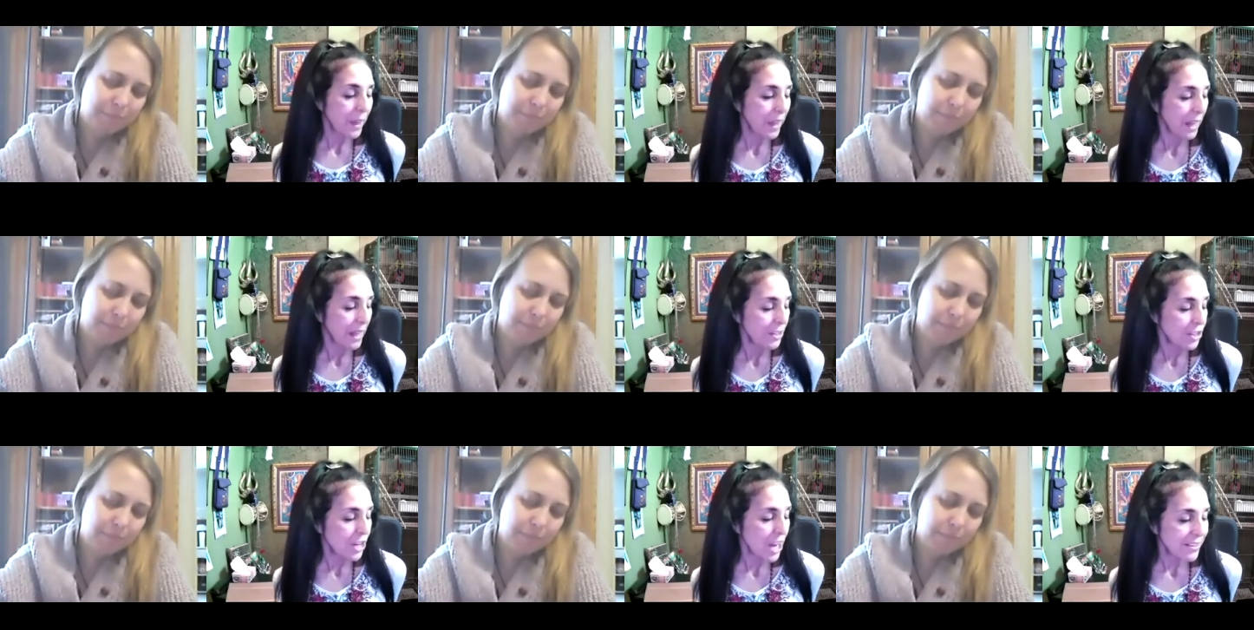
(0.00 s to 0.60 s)

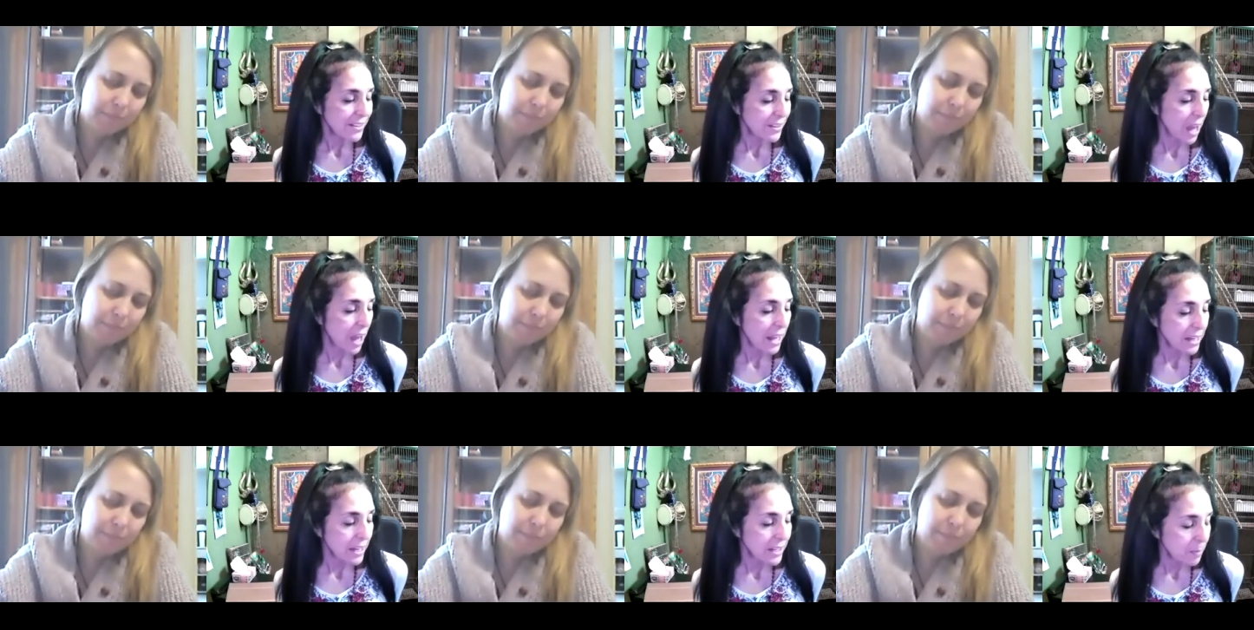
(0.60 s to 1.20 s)
Speaker 1: just i
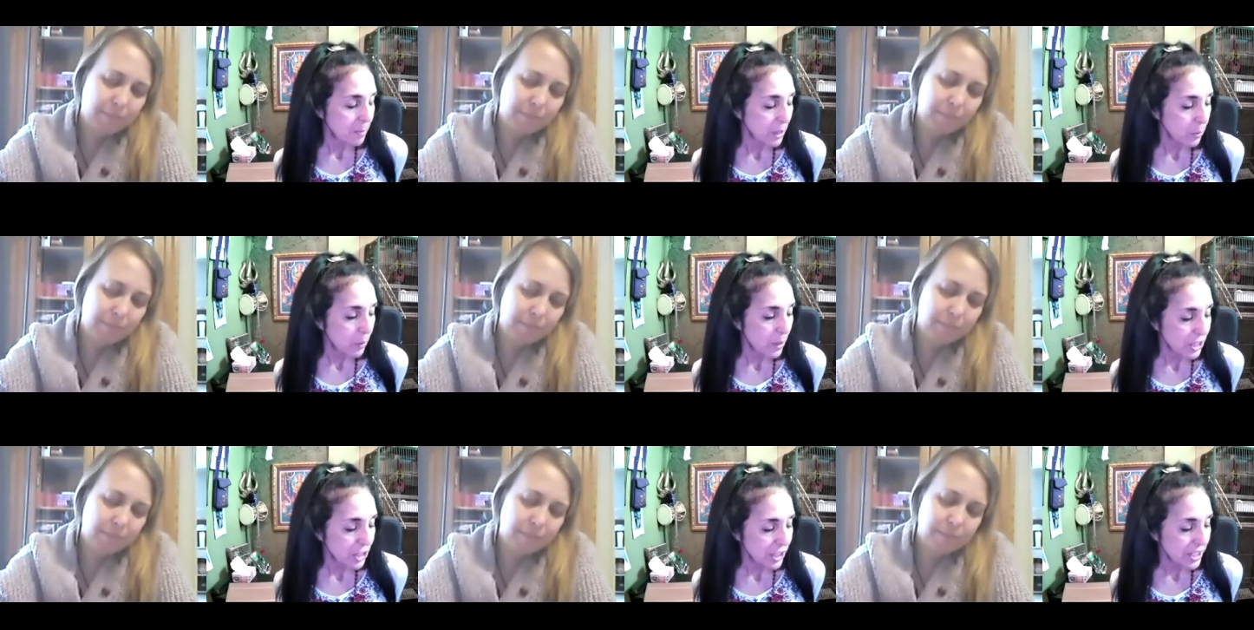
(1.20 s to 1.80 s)
guess my
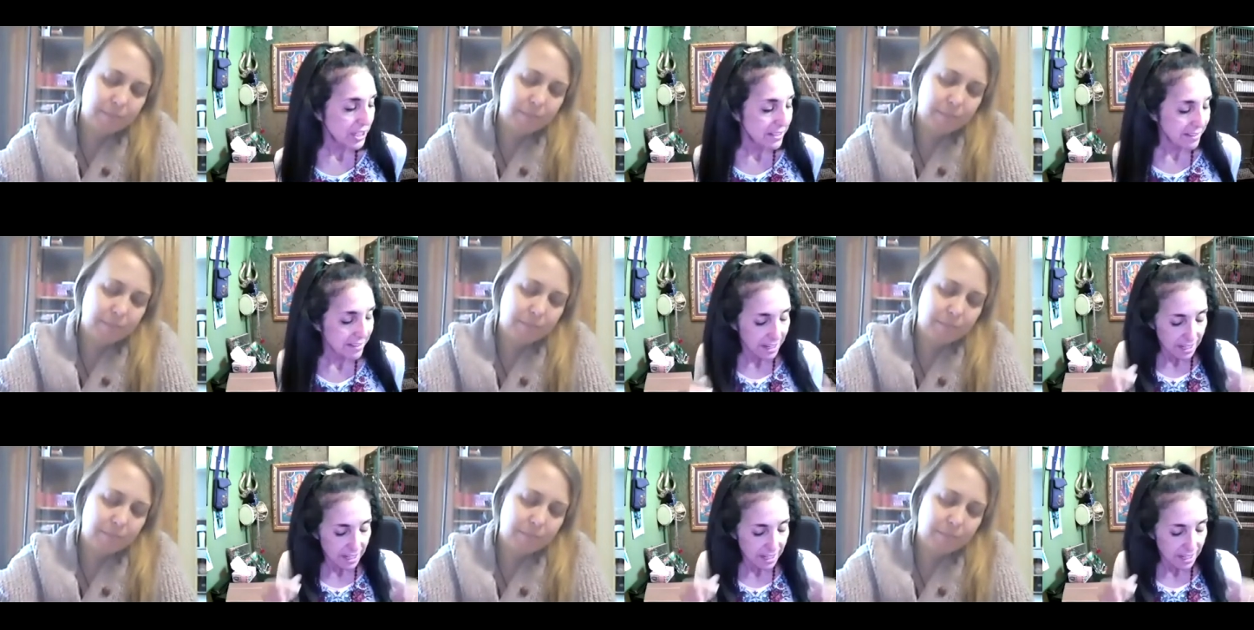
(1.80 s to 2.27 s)
question is